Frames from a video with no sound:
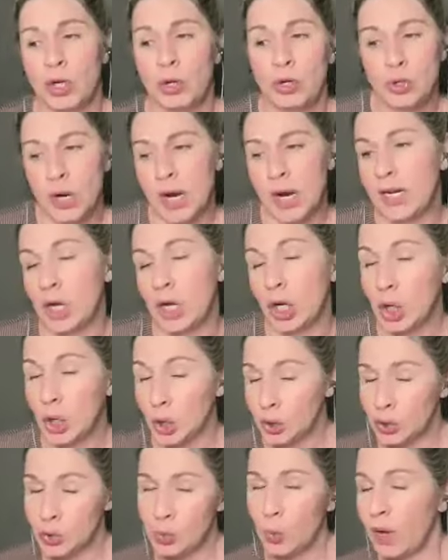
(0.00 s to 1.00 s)
you tried it
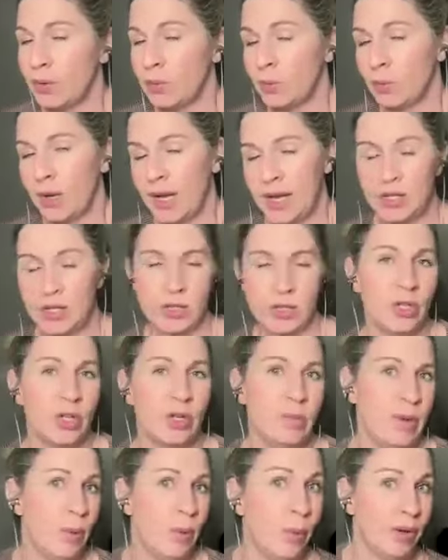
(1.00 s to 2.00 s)
cooked one way, so
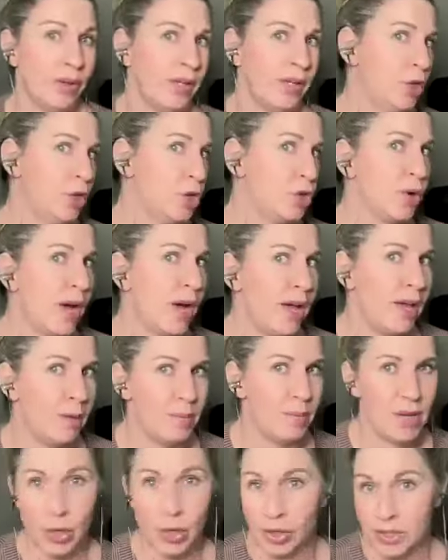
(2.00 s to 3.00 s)
you'd be willing to try
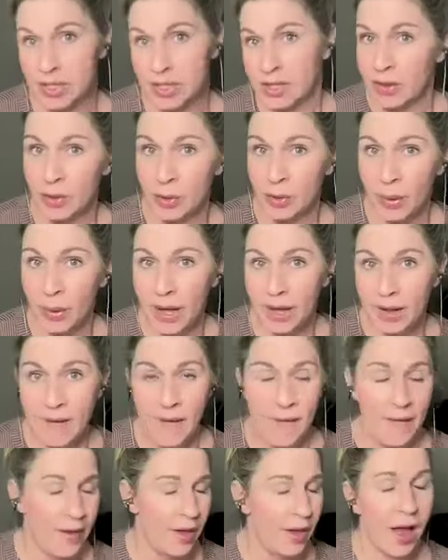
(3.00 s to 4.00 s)
it be cooked another way.
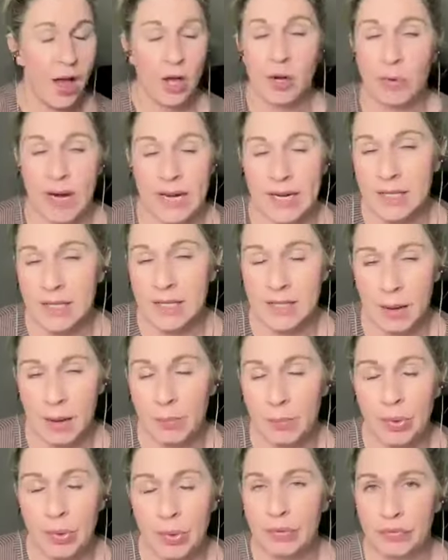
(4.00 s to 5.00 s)
A great
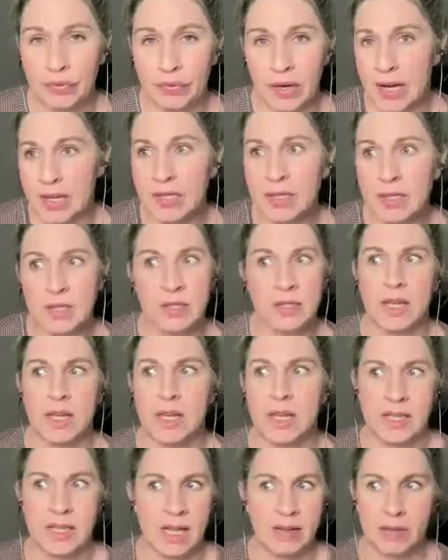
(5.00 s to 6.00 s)
example for us is
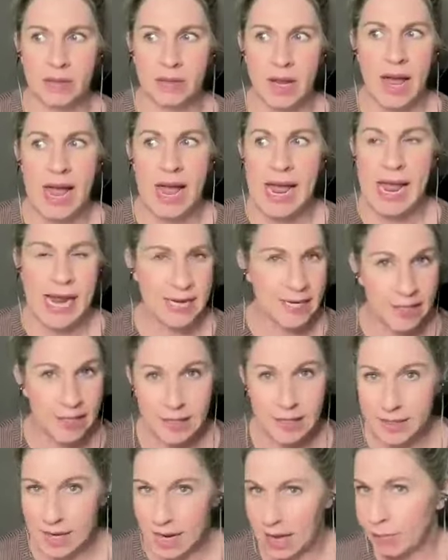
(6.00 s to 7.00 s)
that David hated
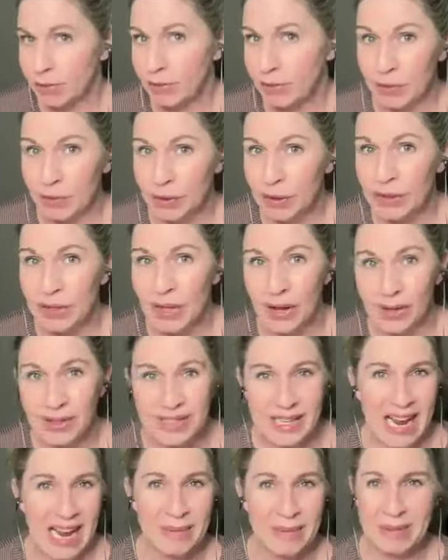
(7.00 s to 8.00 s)
salmon for a long
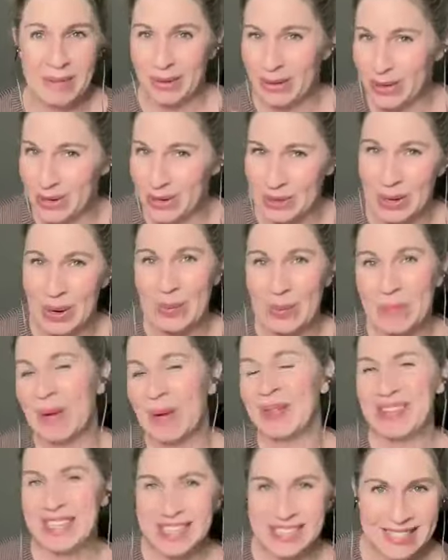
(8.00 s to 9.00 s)
time. You know, he grew up
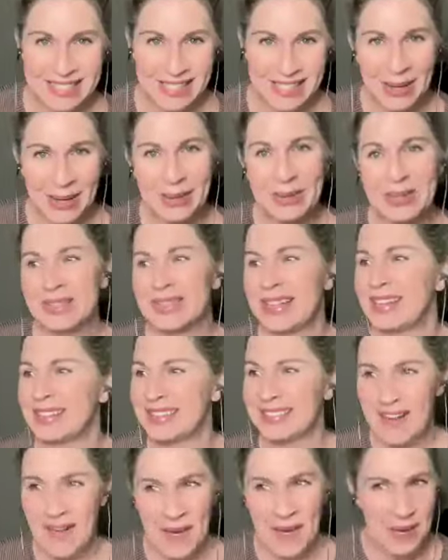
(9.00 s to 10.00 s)
on the East Coast. That's